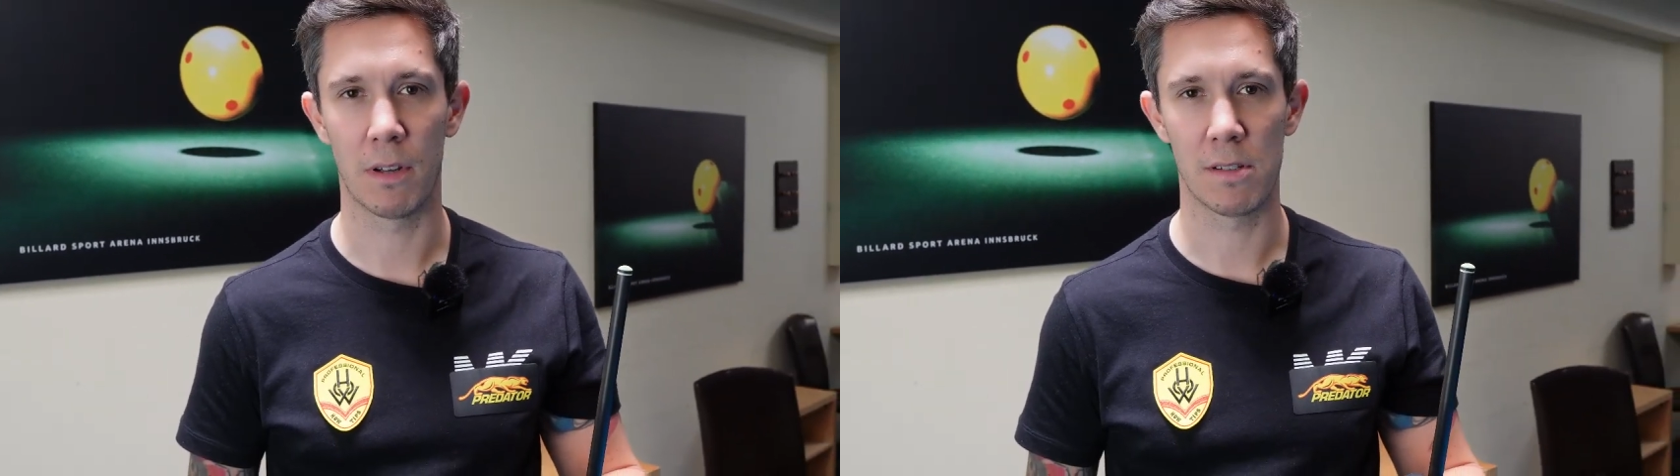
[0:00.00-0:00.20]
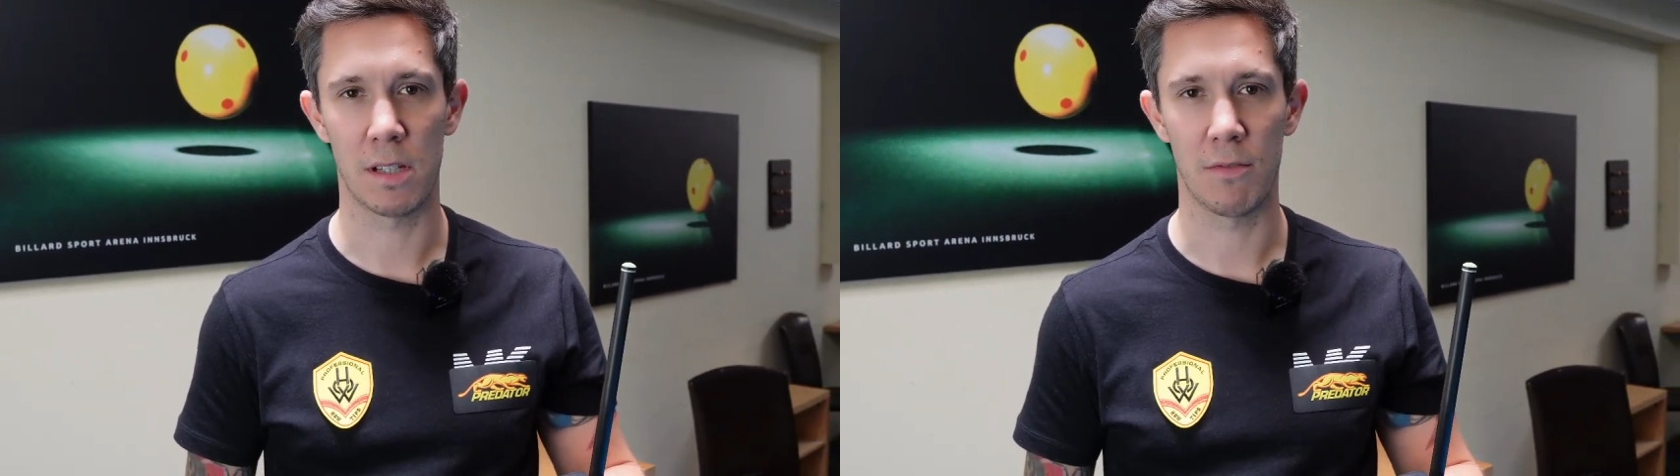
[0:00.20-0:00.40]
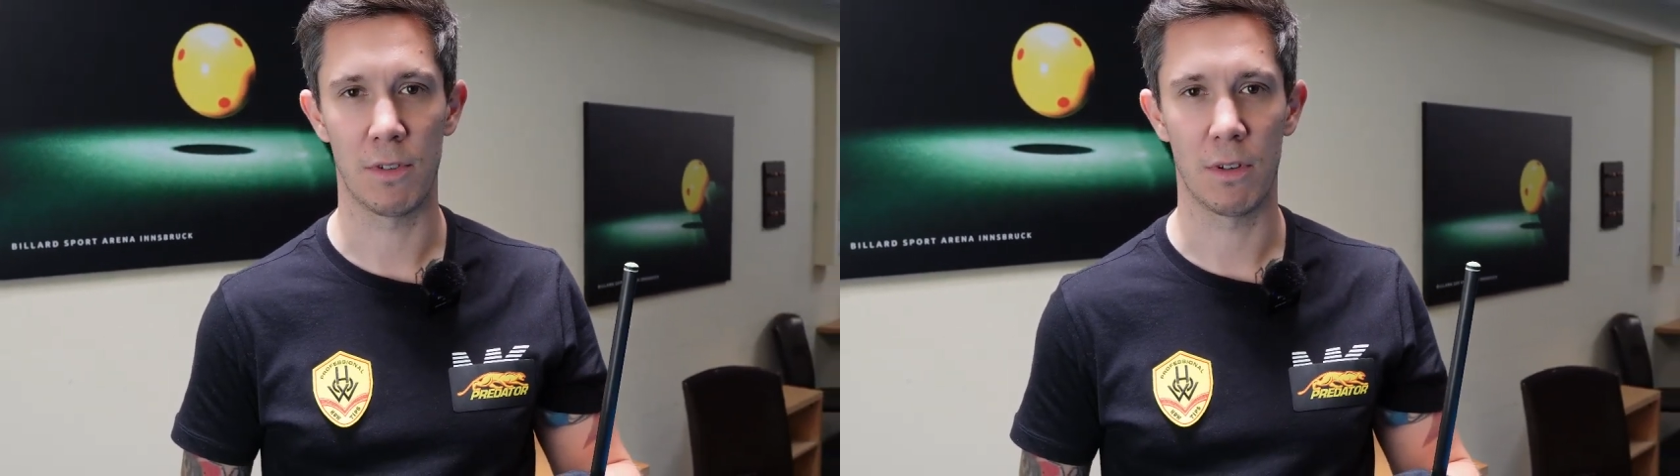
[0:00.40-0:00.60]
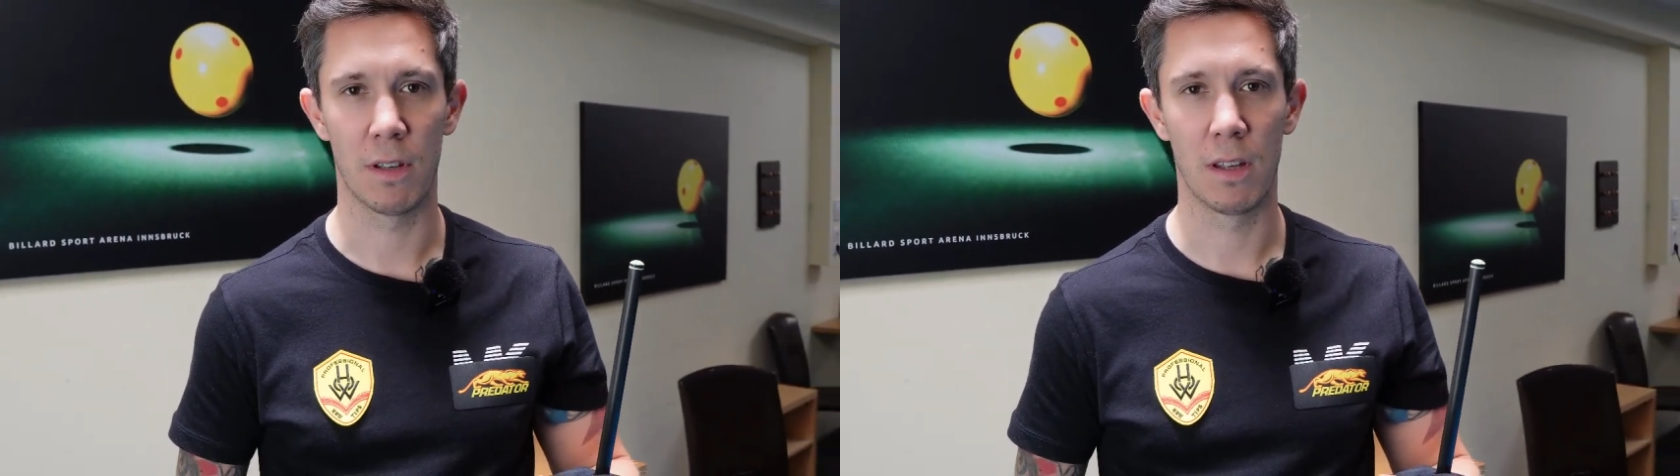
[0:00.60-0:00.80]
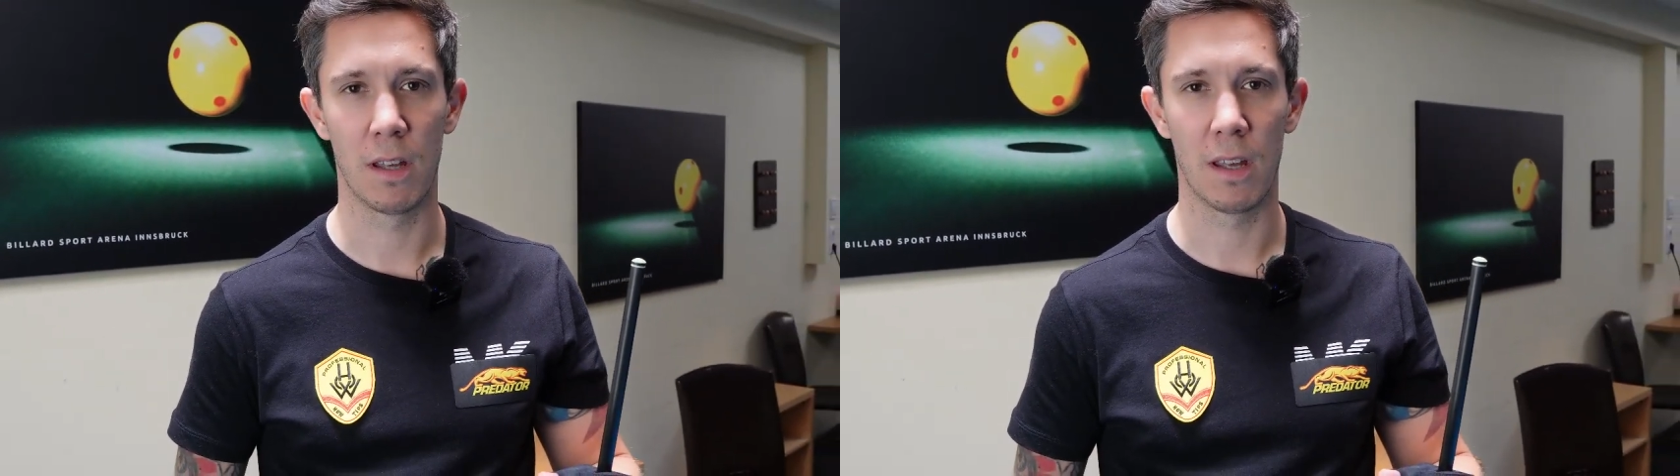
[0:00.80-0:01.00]
Because if
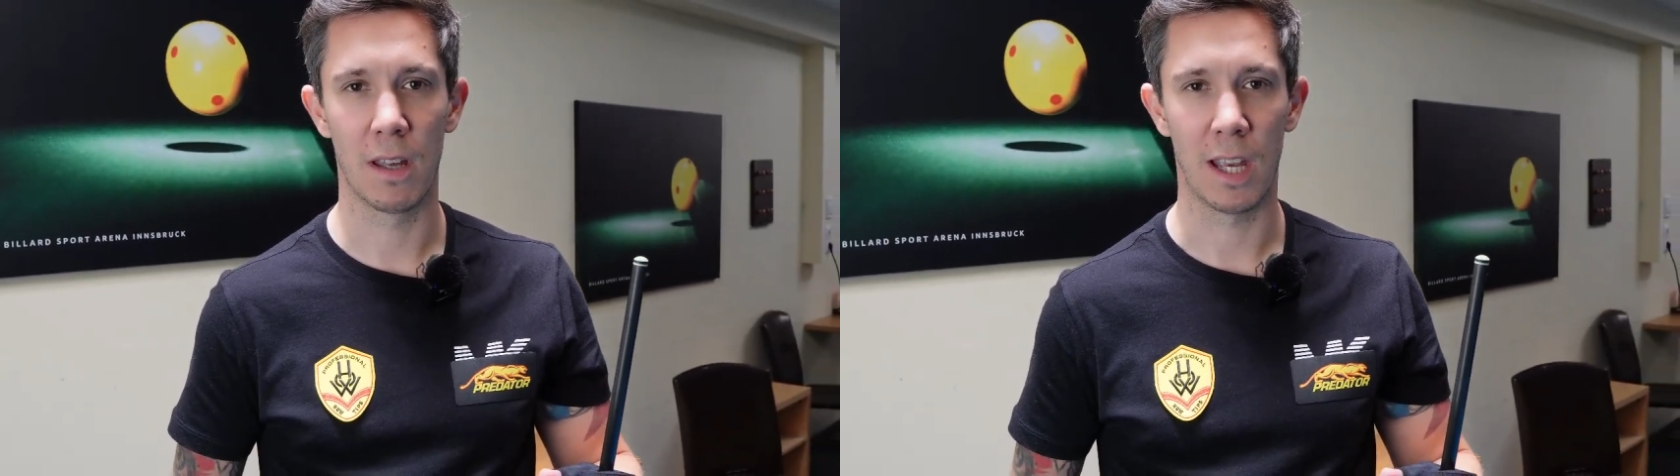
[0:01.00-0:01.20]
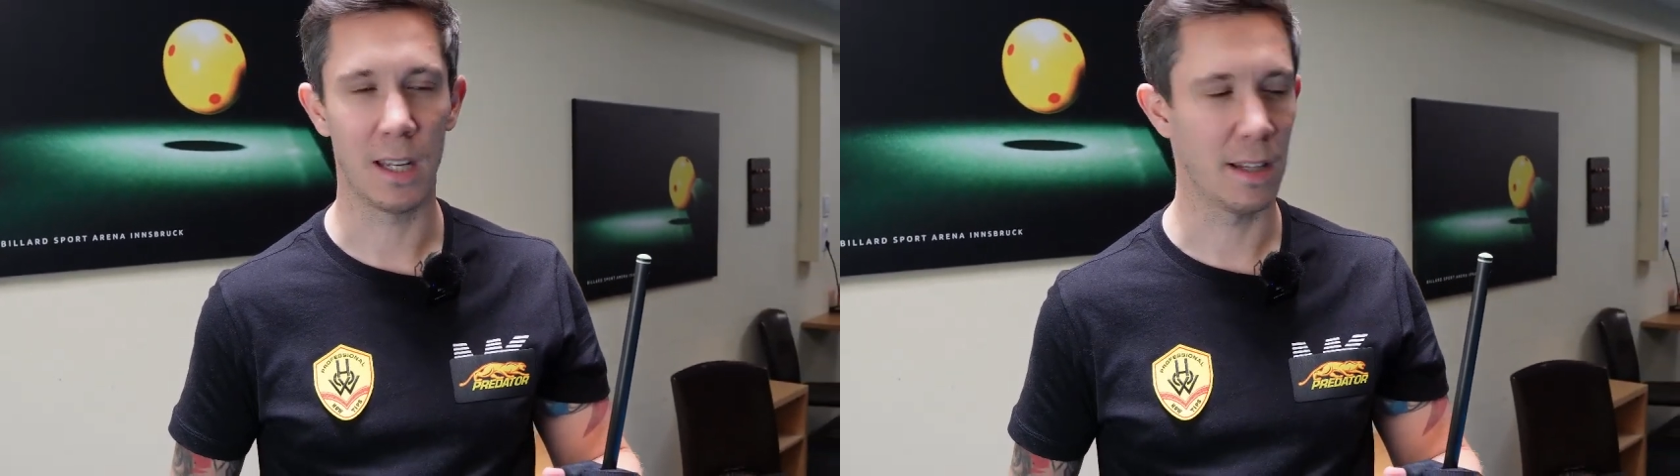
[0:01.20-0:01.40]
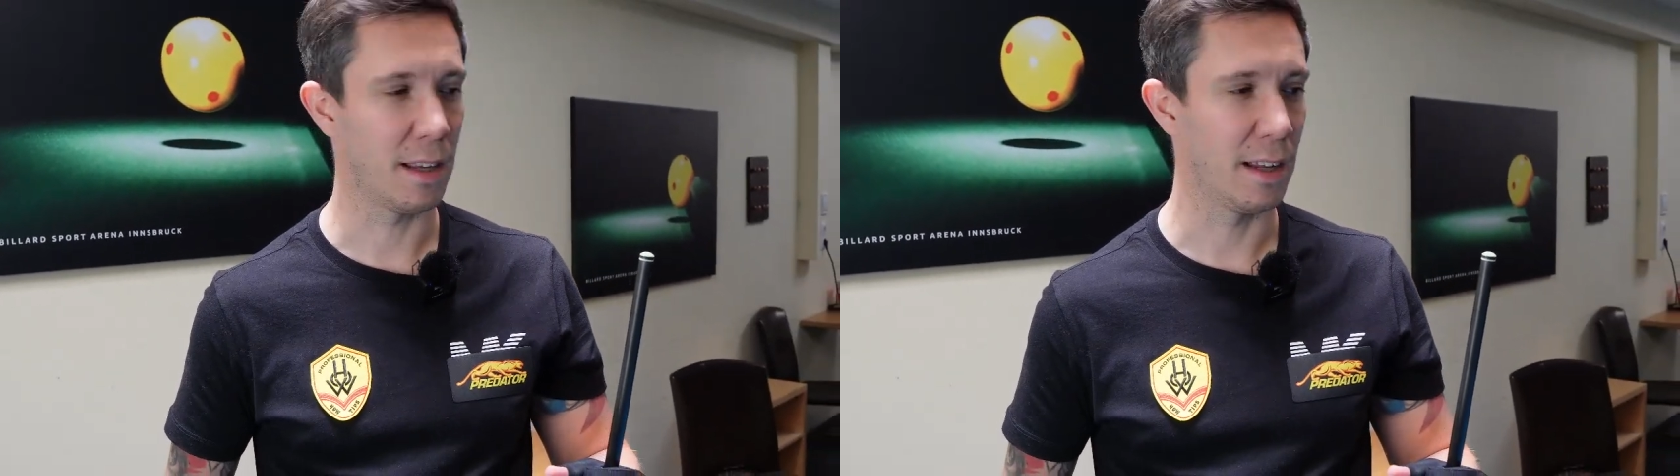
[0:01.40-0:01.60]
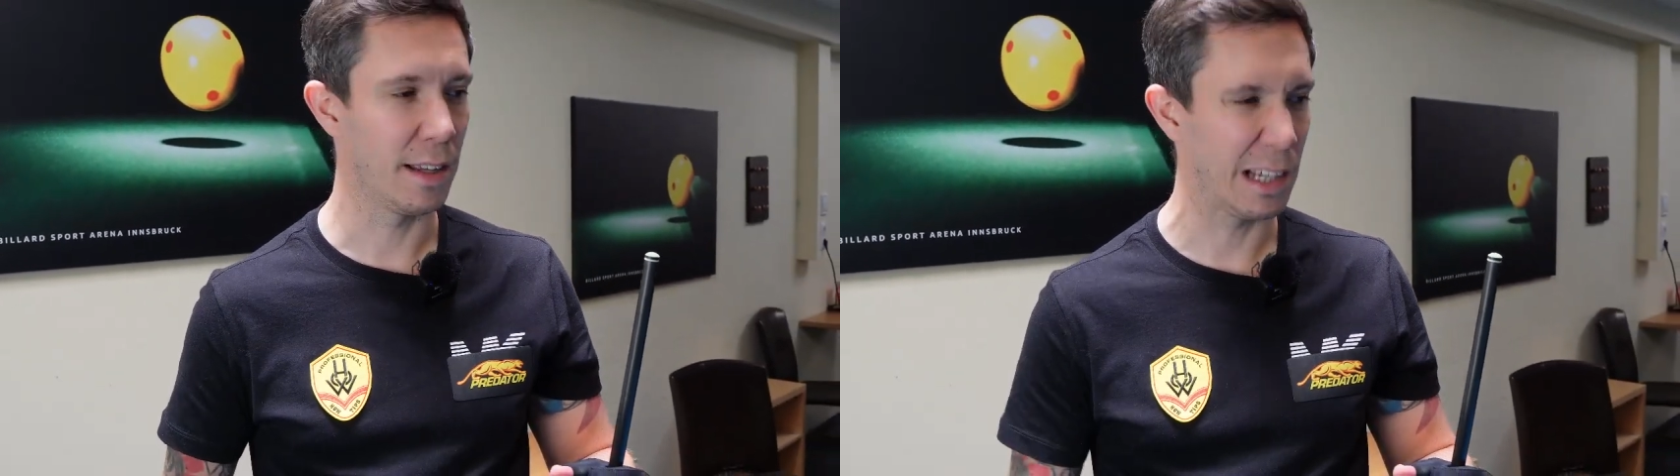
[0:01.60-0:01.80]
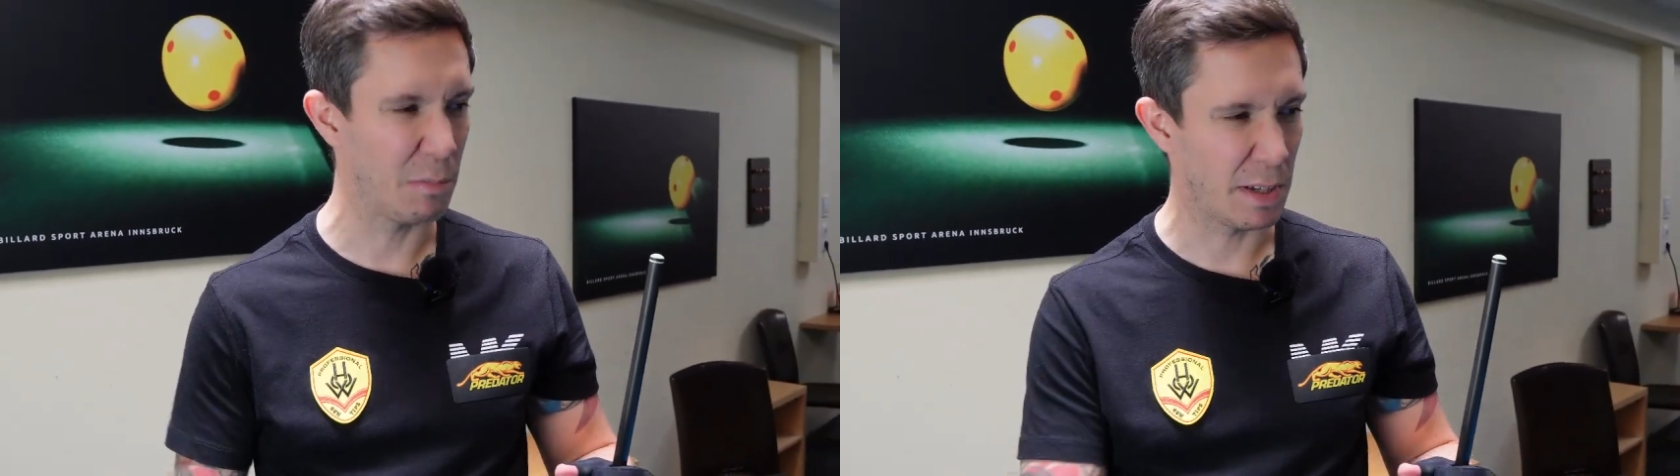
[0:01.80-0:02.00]
you hit it a
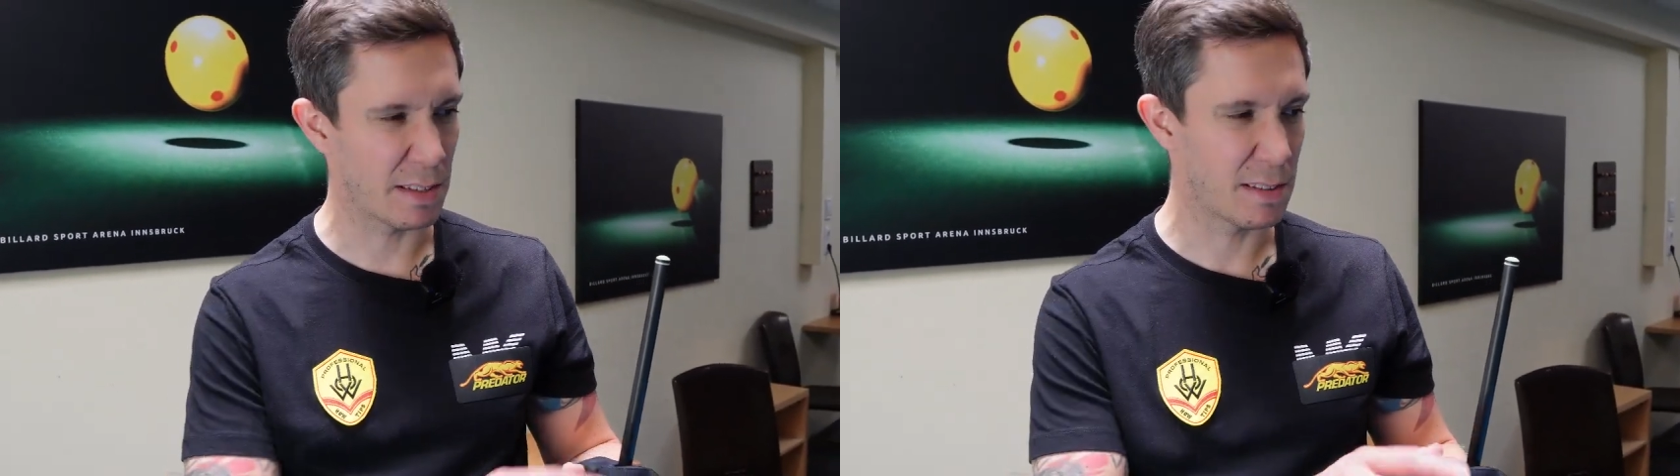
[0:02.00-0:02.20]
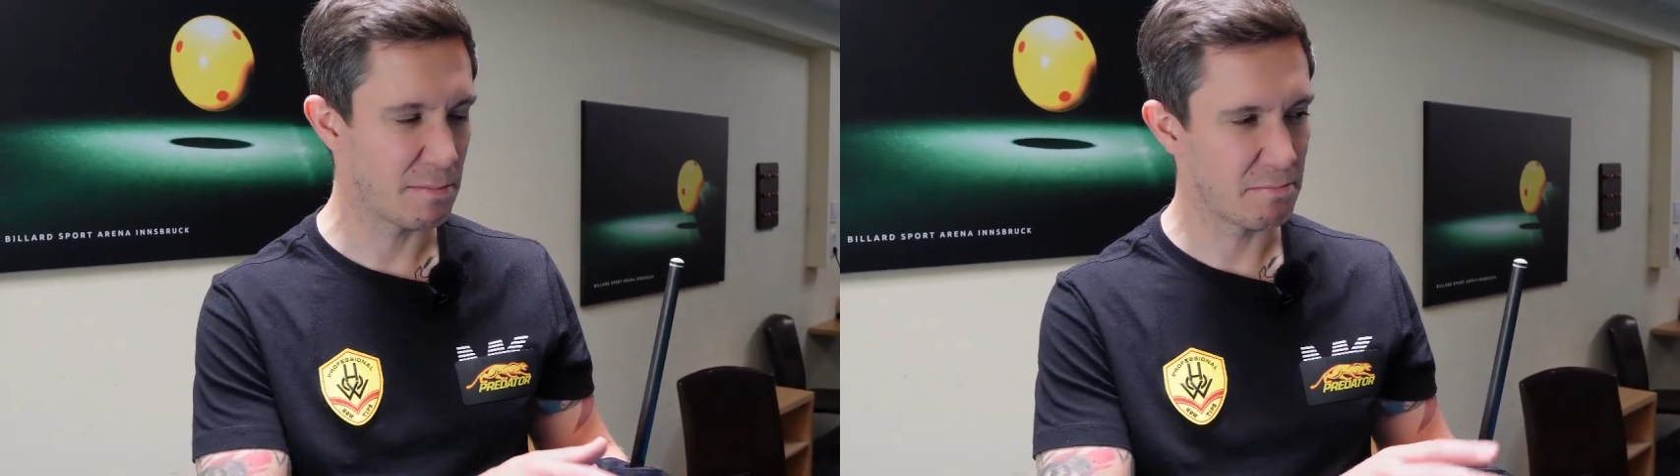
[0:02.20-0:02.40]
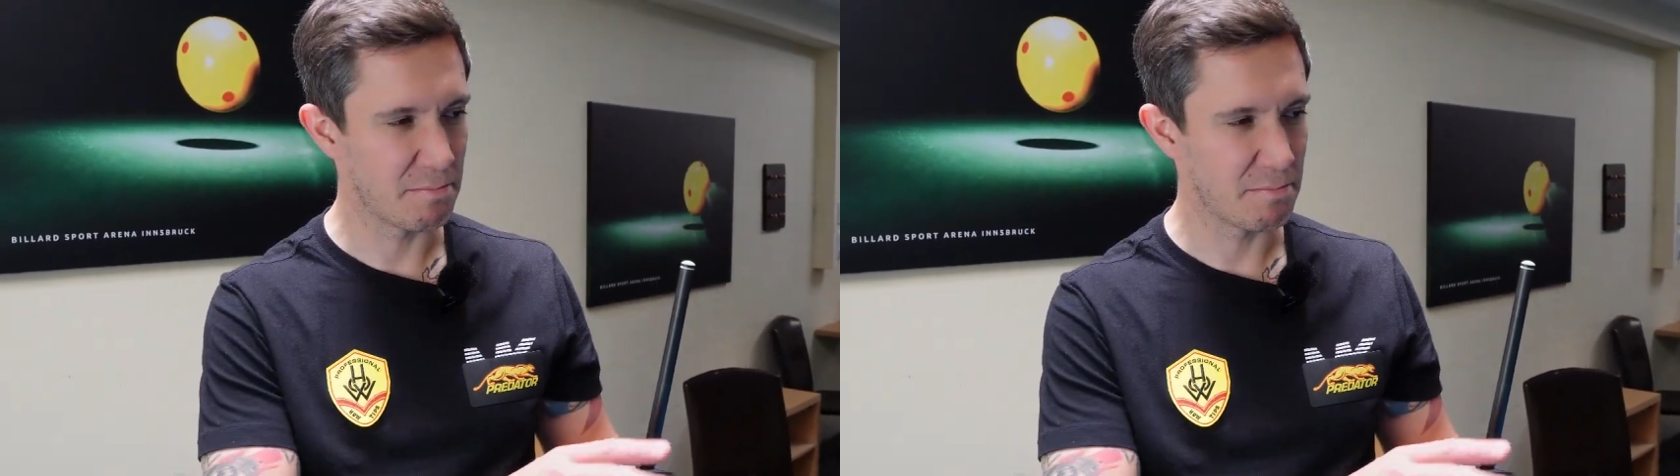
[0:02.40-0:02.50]
little bit